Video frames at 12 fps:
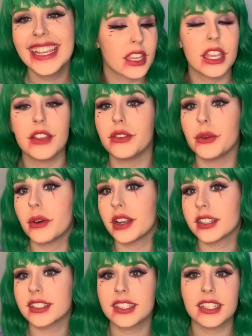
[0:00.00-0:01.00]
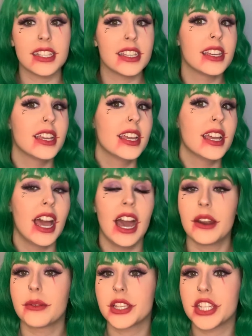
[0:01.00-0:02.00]
If you want to see
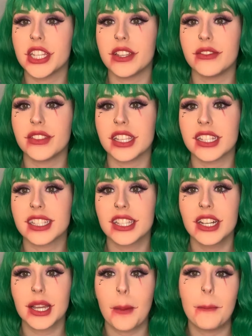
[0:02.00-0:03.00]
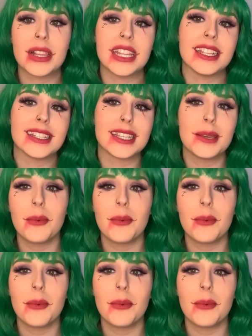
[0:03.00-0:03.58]
how to achieve this look, please keep